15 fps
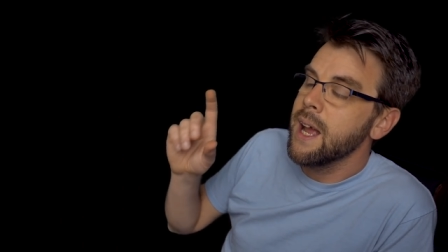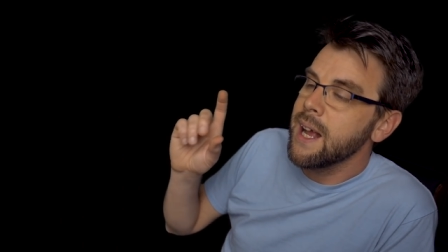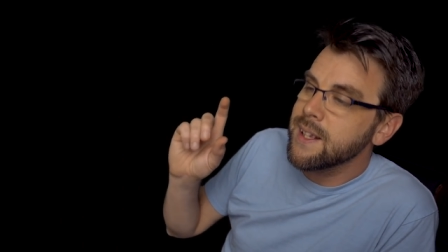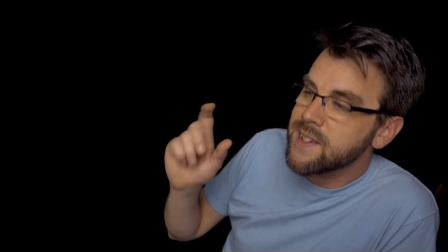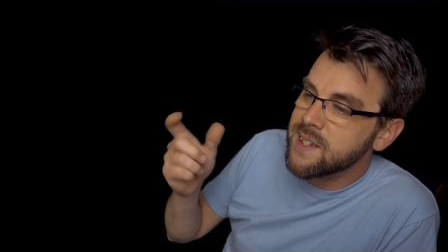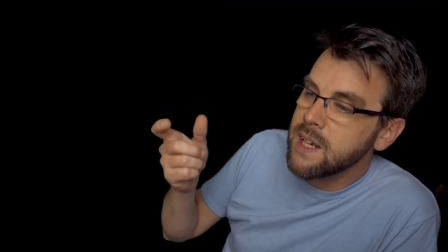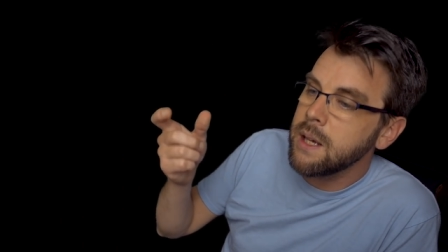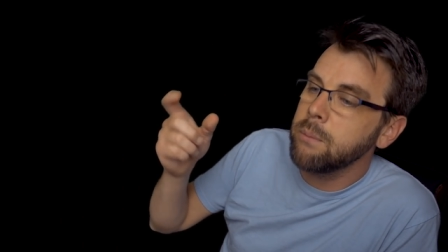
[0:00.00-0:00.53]
it
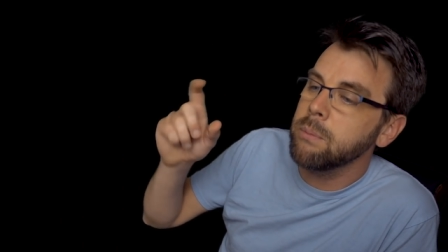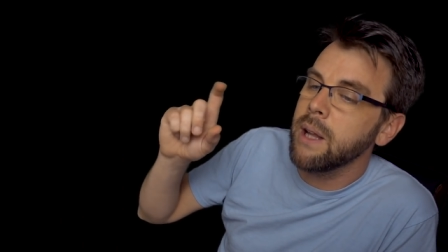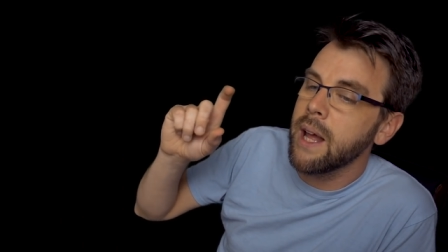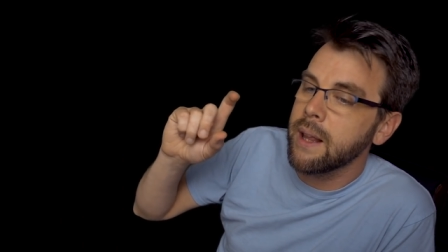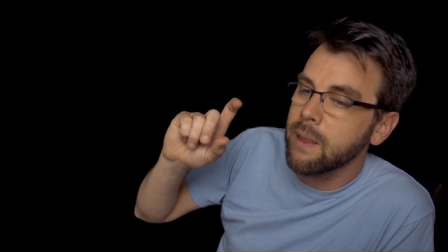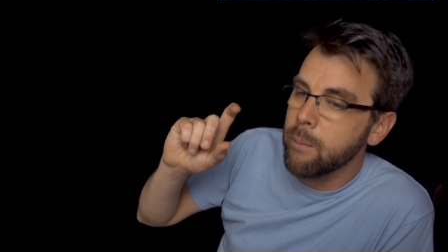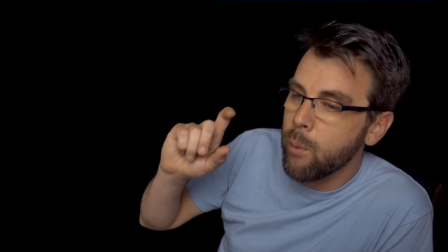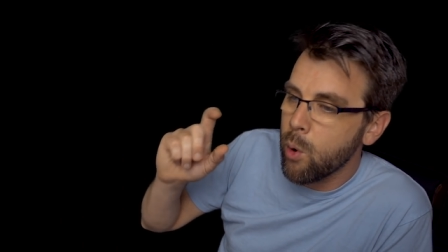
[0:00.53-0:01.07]
seemed
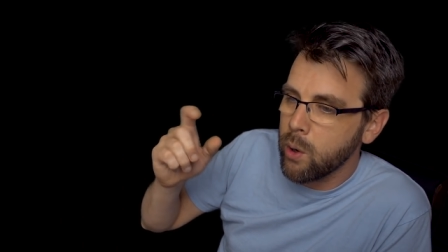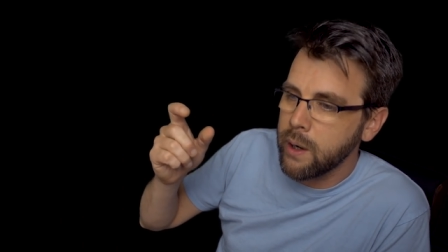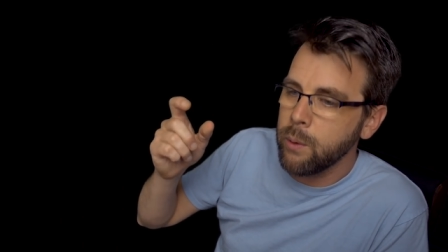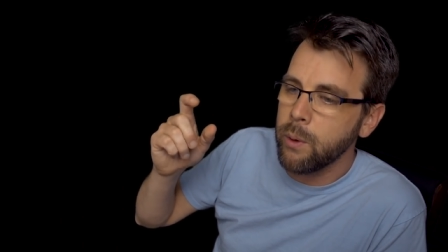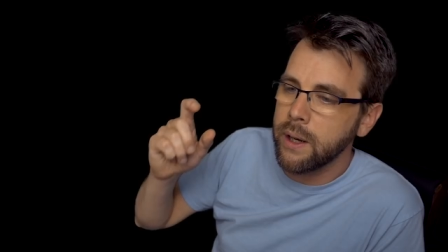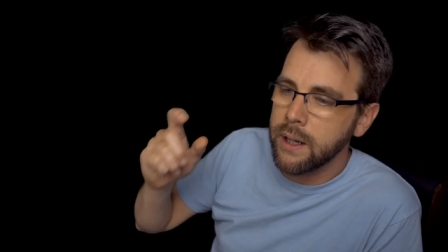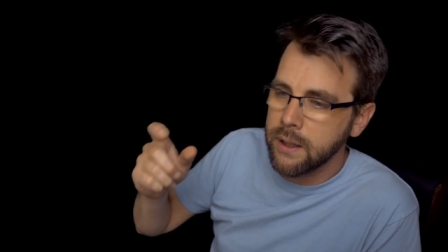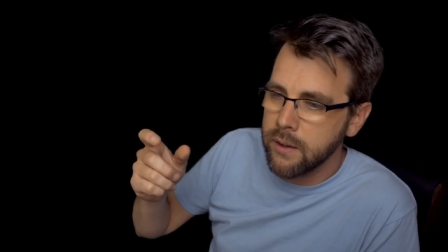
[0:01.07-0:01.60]
like the more he
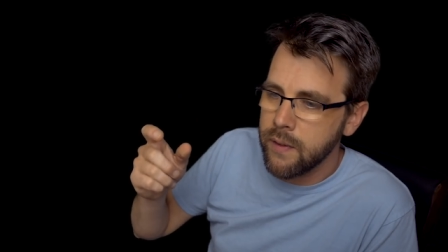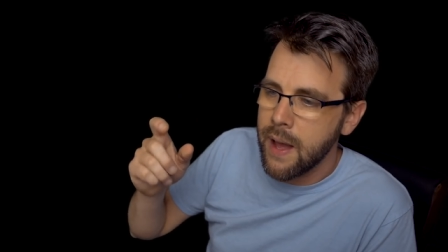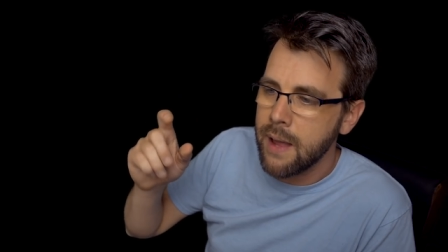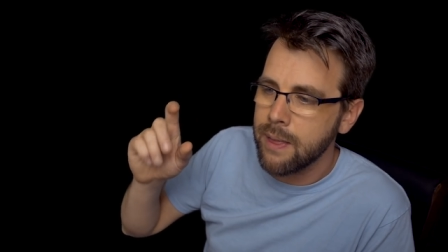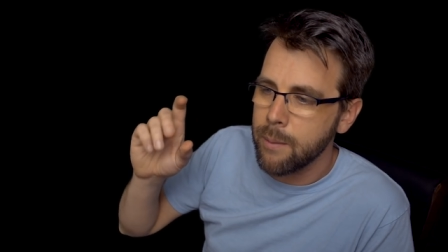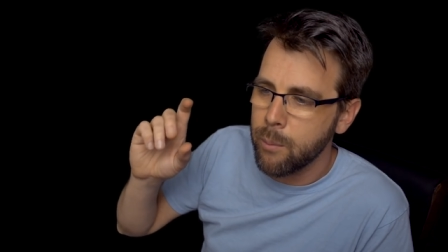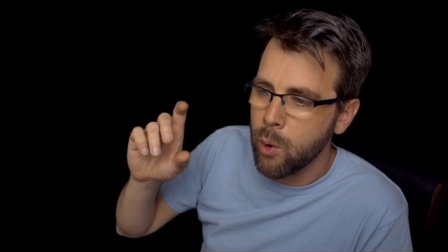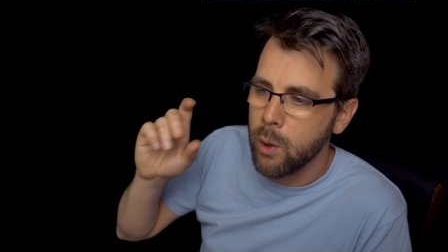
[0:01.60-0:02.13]
went into
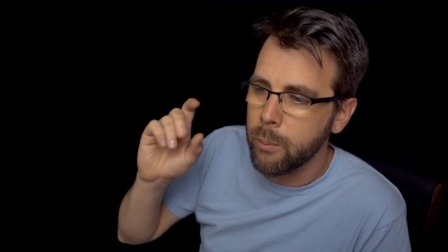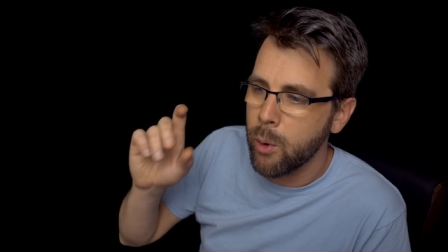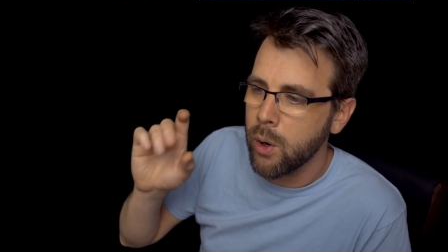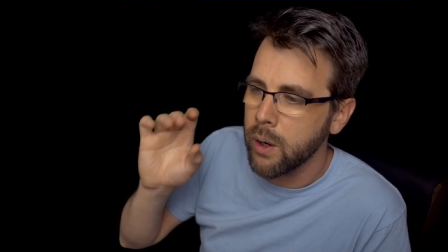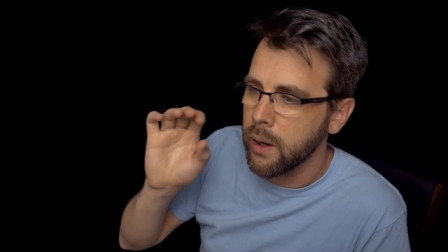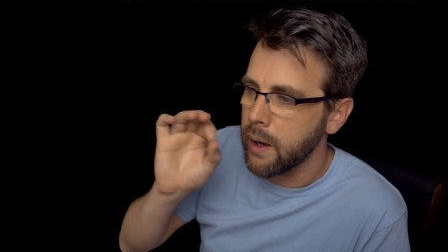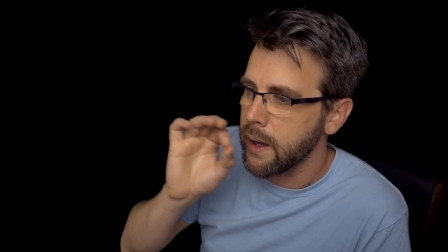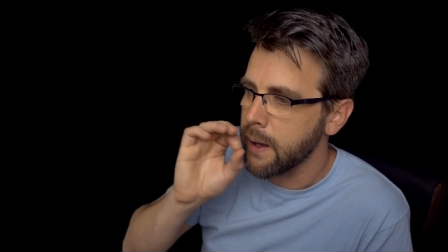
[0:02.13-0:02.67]
that, the more and
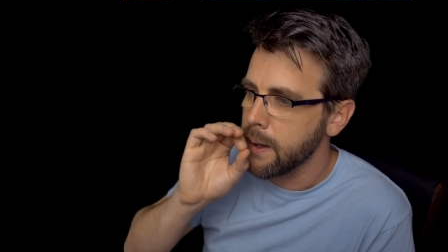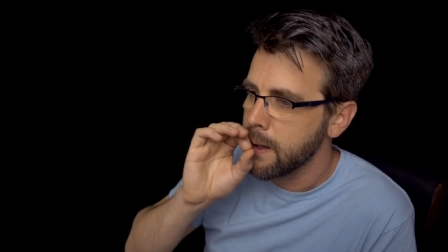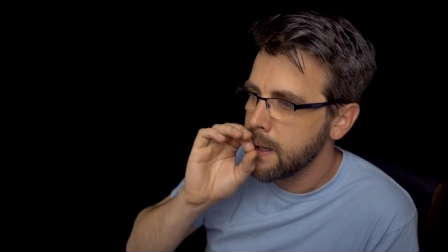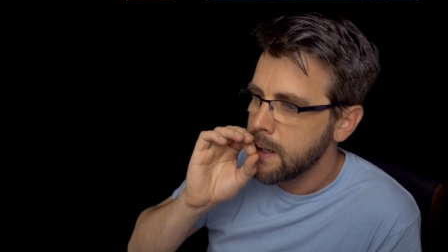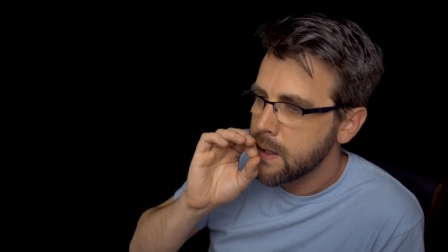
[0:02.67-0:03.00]
more uh,